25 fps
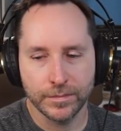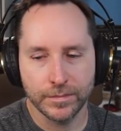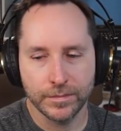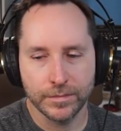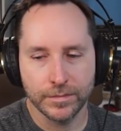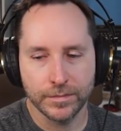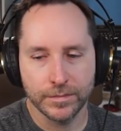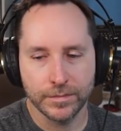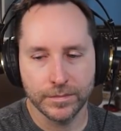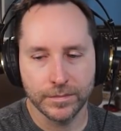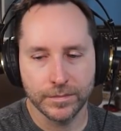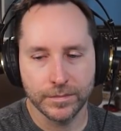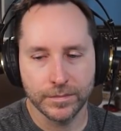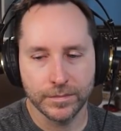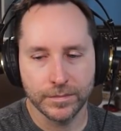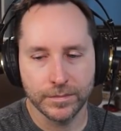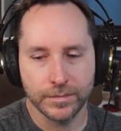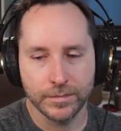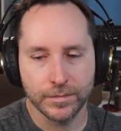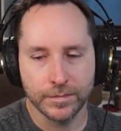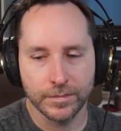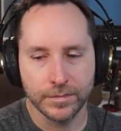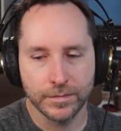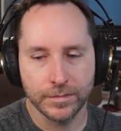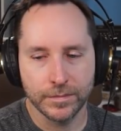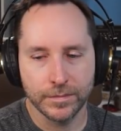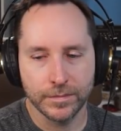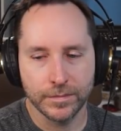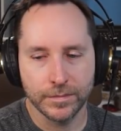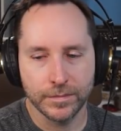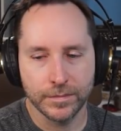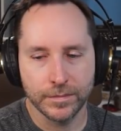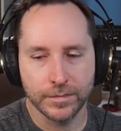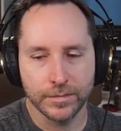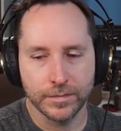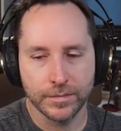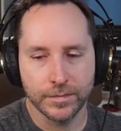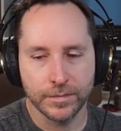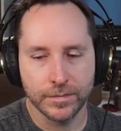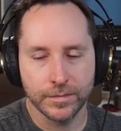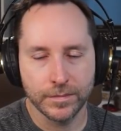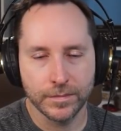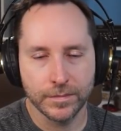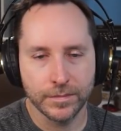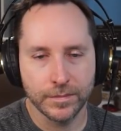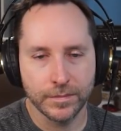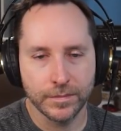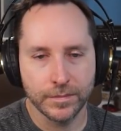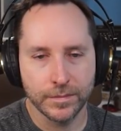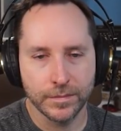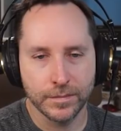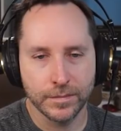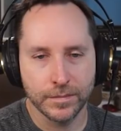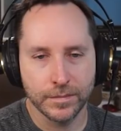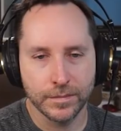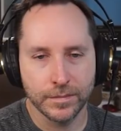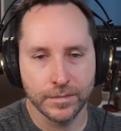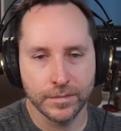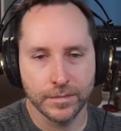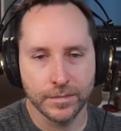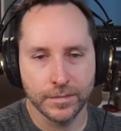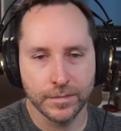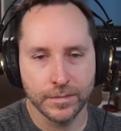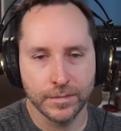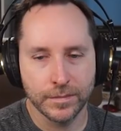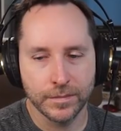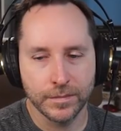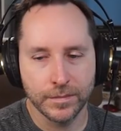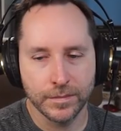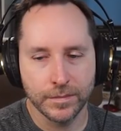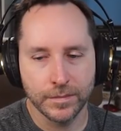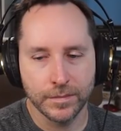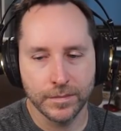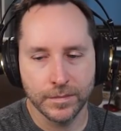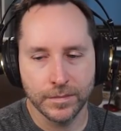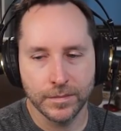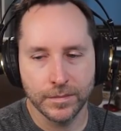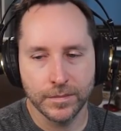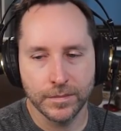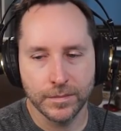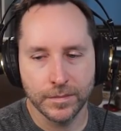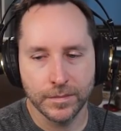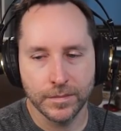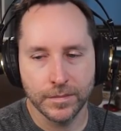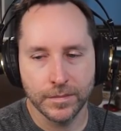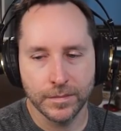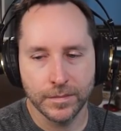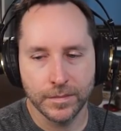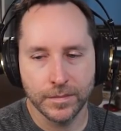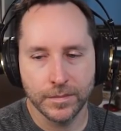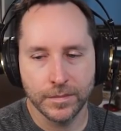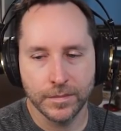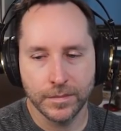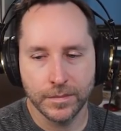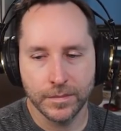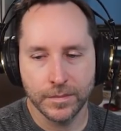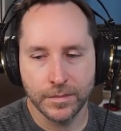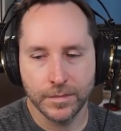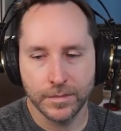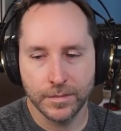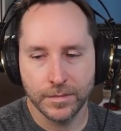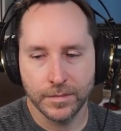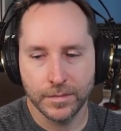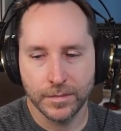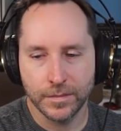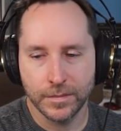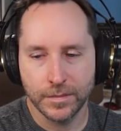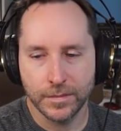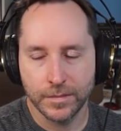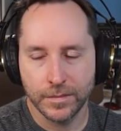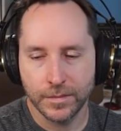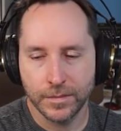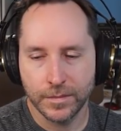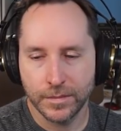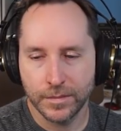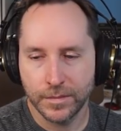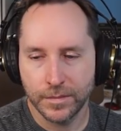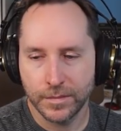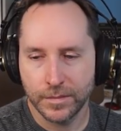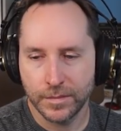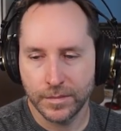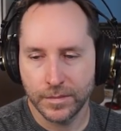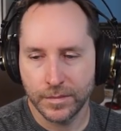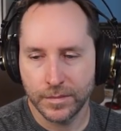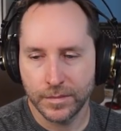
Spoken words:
This person isn't speaking.